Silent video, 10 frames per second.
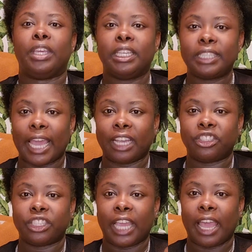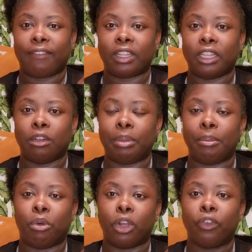these actually have a little
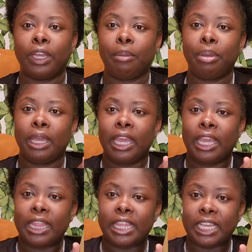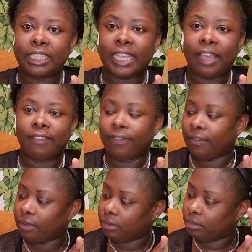bit more grip. These have
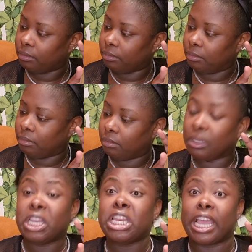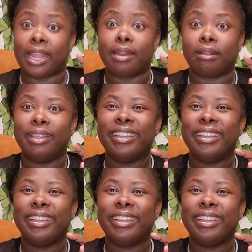none.